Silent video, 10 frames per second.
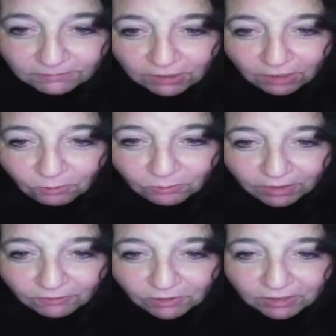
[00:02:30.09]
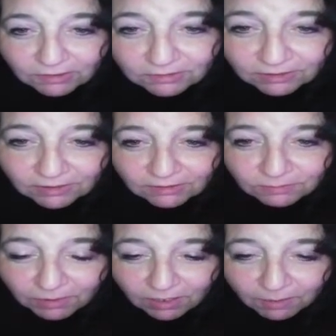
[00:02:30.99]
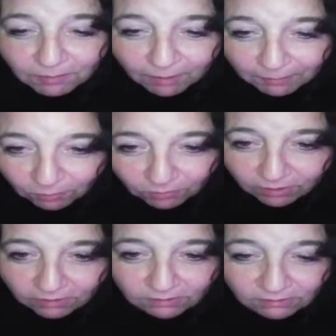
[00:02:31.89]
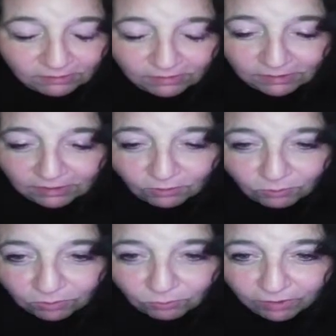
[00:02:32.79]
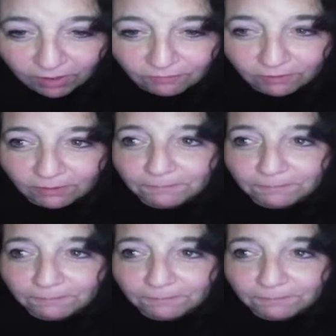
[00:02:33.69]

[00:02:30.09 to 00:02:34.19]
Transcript: you know, whatever it is, but I'm happy with whatever.